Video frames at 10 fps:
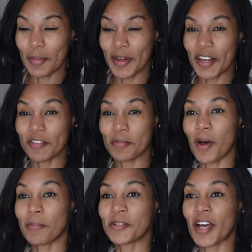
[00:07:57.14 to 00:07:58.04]
I might have to
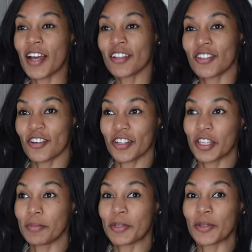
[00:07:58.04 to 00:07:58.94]
pop a Tylenol and
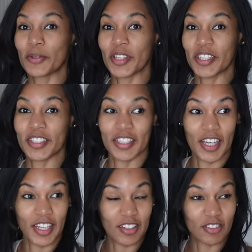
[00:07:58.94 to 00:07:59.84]
keep it low key
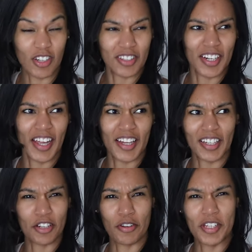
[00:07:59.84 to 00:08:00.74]
tonight. Not that I had
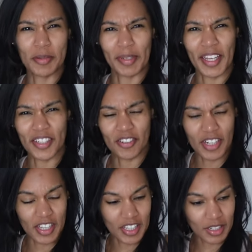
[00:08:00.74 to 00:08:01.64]
like crazy plans or
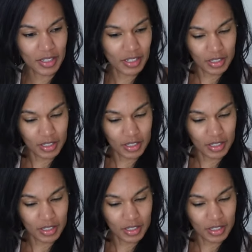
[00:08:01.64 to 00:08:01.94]
anything.